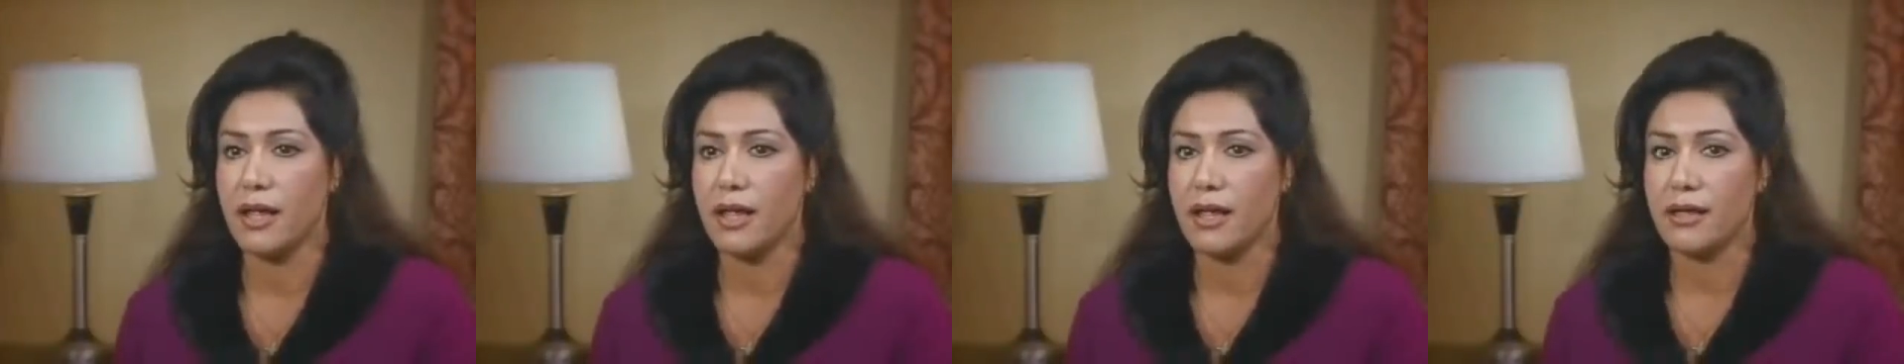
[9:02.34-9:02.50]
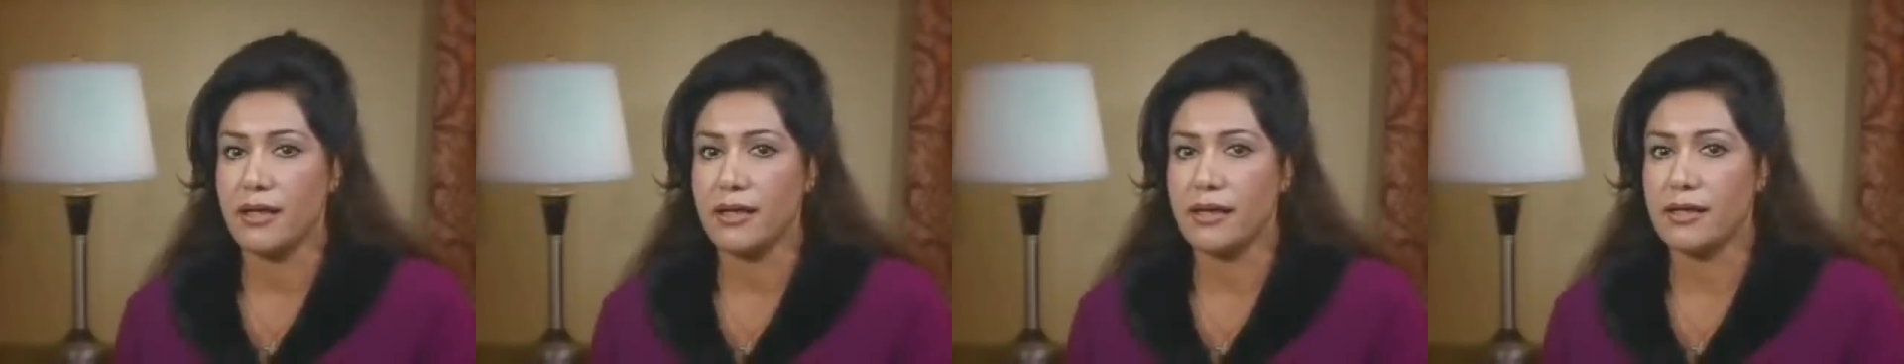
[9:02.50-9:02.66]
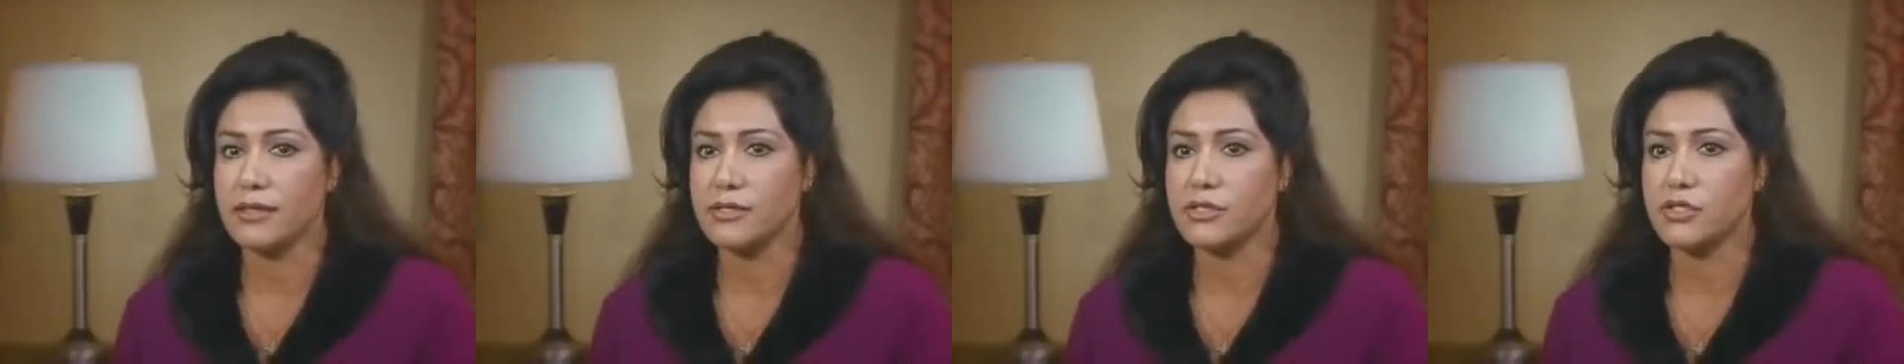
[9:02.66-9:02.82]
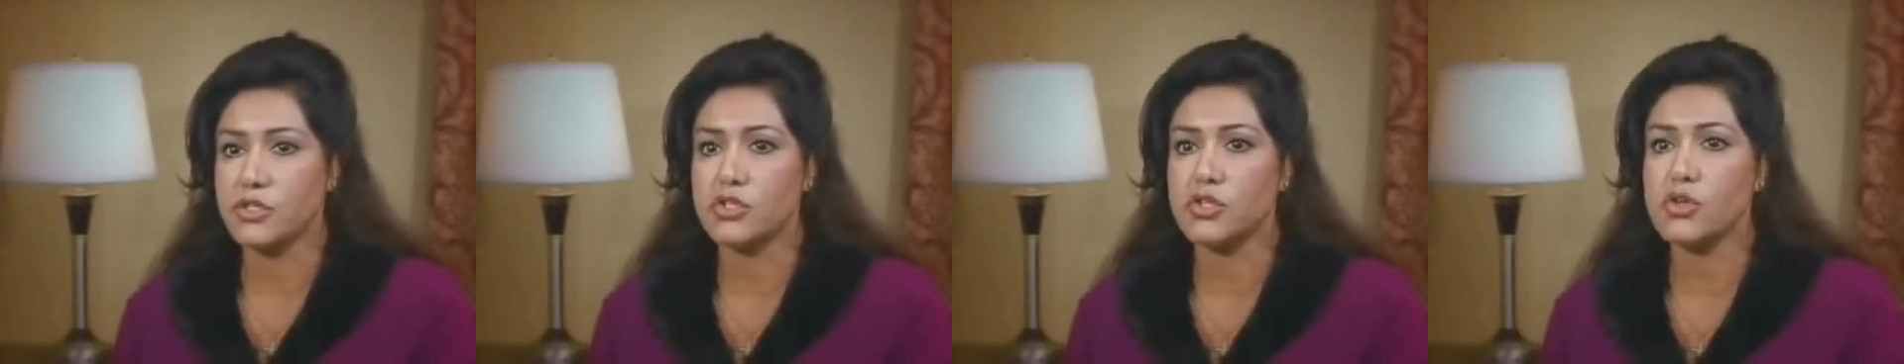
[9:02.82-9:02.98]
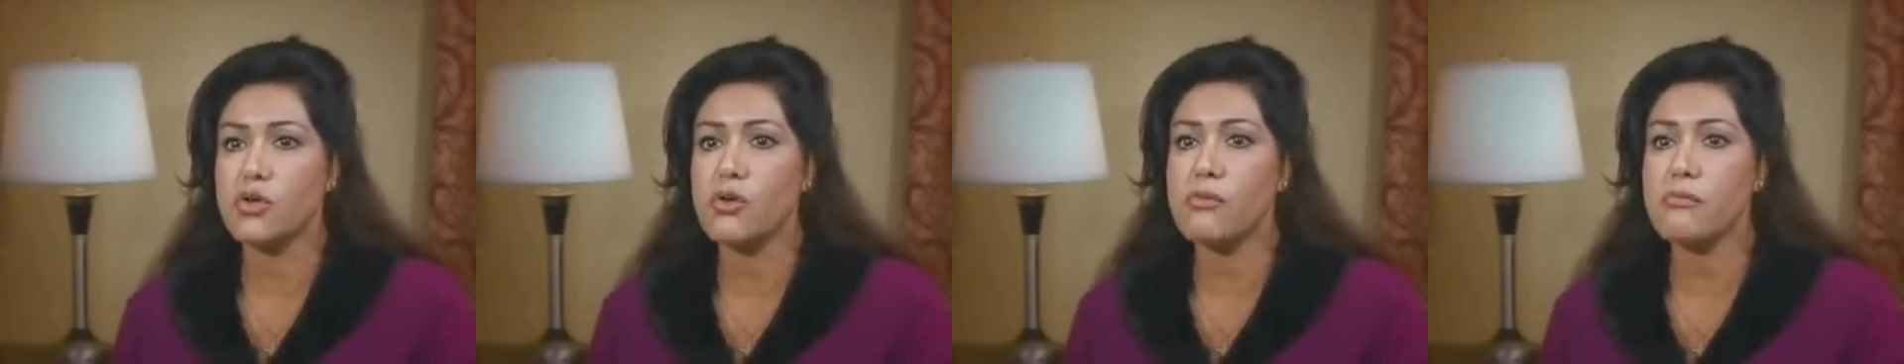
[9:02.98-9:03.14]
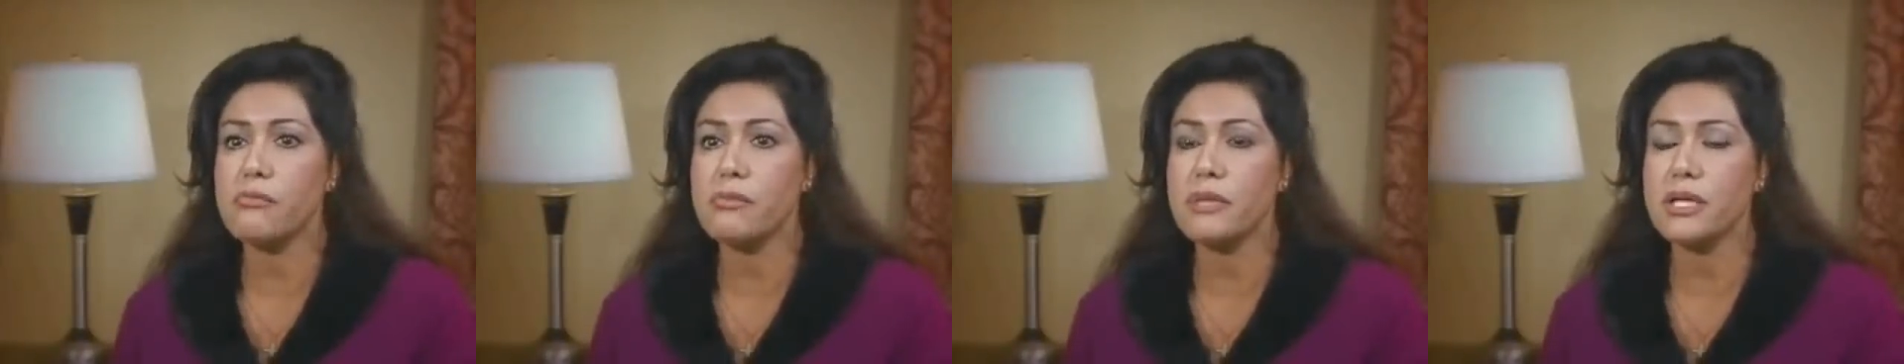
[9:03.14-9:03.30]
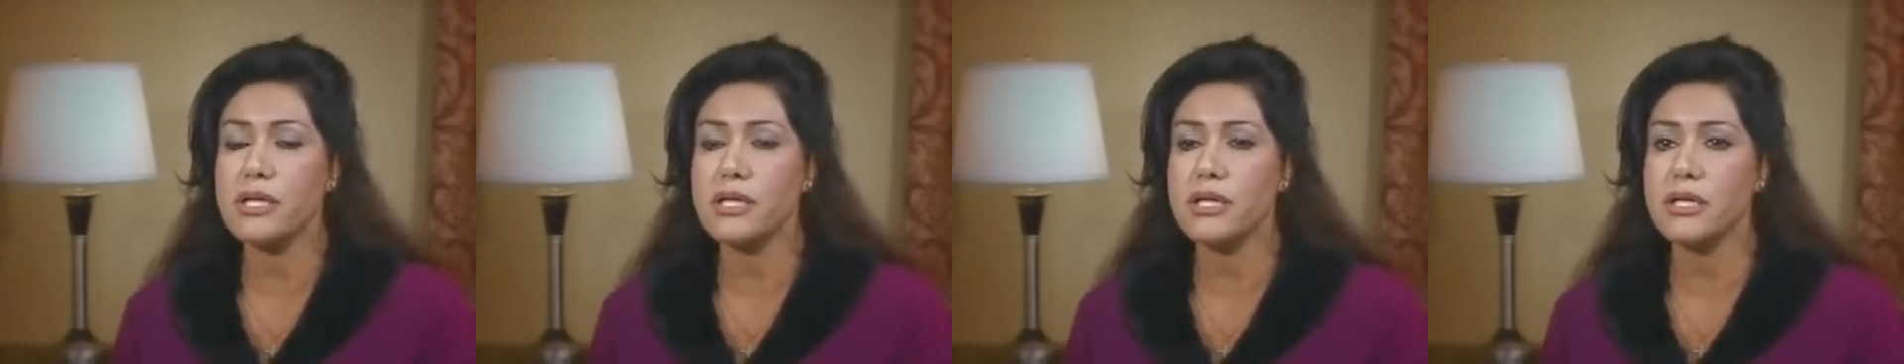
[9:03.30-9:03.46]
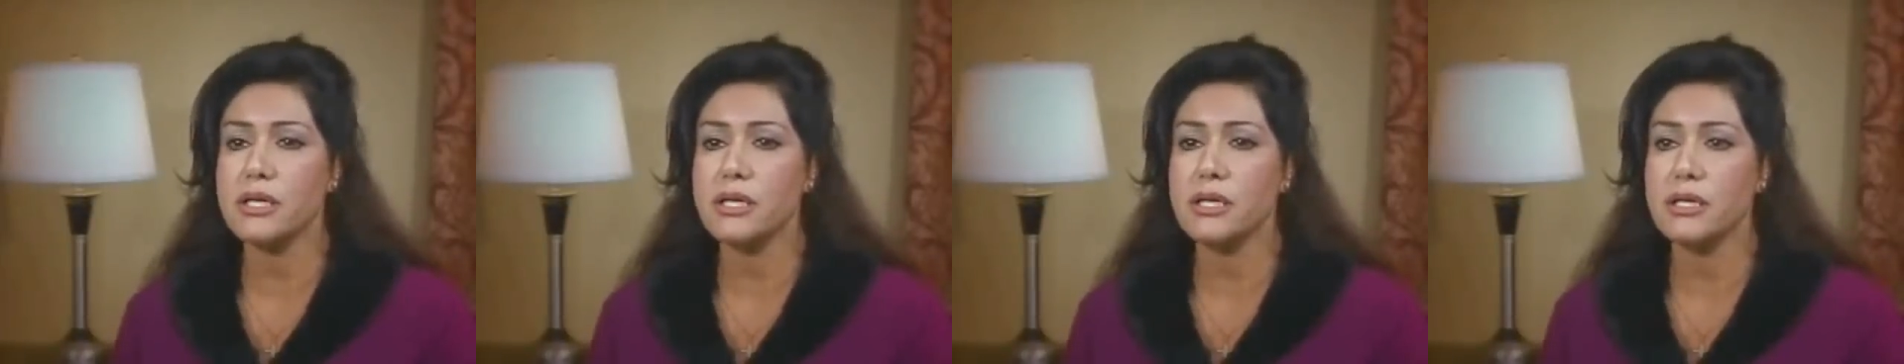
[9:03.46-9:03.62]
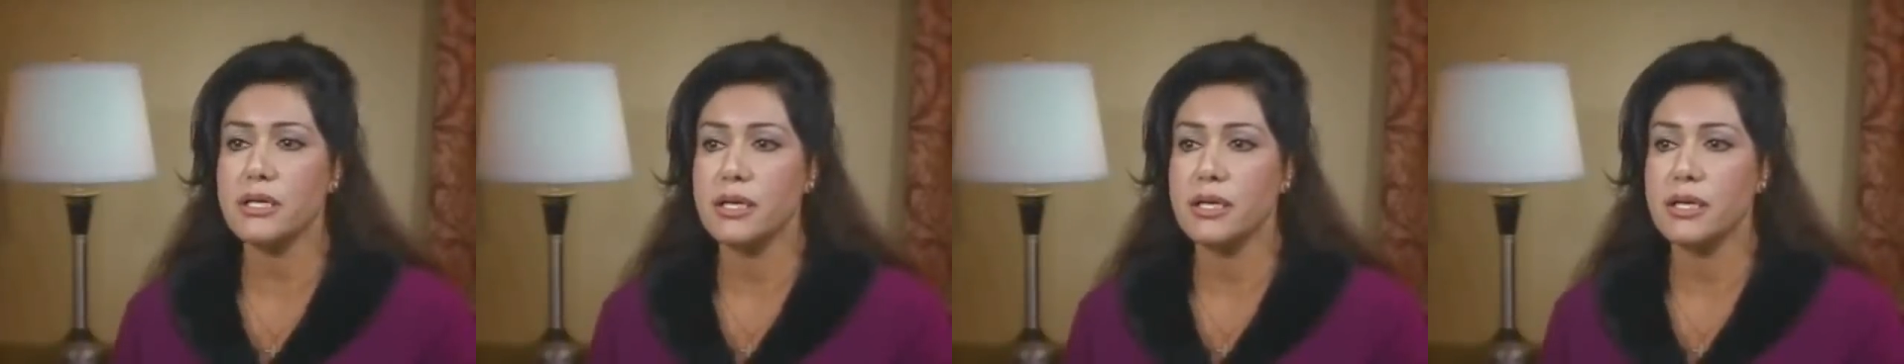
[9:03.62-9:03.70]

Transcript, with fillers: it's so many,